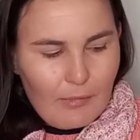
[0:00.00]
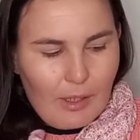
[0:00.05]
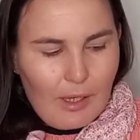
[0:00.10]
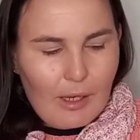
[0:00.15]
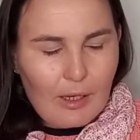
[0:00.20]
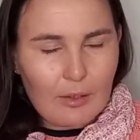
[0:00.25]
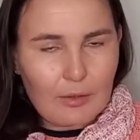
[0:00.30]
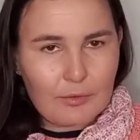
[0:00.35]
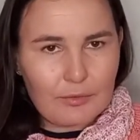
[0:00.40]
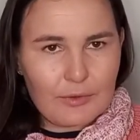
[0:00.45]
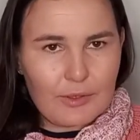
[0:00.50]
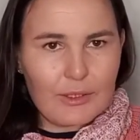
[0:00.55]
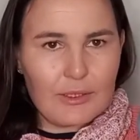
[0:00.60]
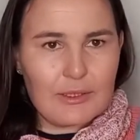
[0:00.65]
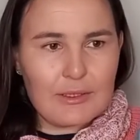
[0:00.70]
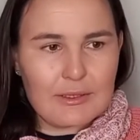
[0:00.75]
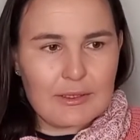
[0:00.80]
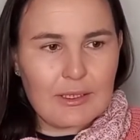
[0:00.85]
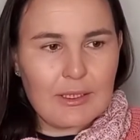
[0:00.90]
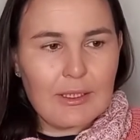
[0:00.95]
out of
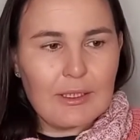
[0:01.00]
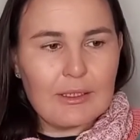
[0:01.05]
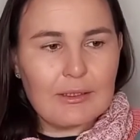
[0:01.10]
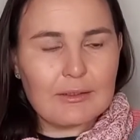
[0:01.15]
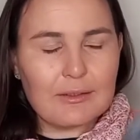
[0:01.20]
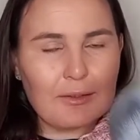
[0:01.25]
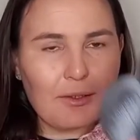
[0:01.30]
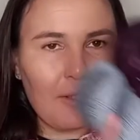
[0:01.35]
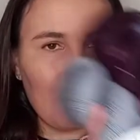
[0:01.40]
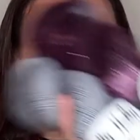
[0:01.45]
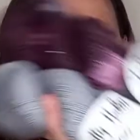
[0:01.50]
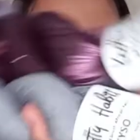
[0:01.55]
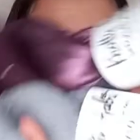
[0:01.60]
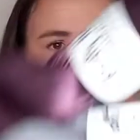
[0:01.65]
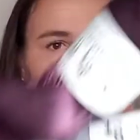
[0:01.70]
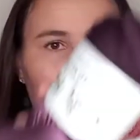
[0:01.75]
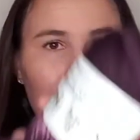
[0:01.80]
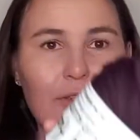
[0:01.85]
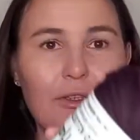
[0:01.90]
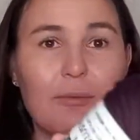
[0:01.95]
these. So I'm
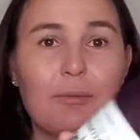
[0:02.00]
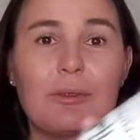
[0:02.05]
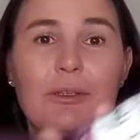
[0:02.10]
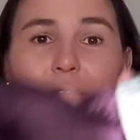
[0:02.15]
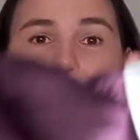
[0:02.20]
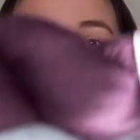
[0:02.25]
slowly but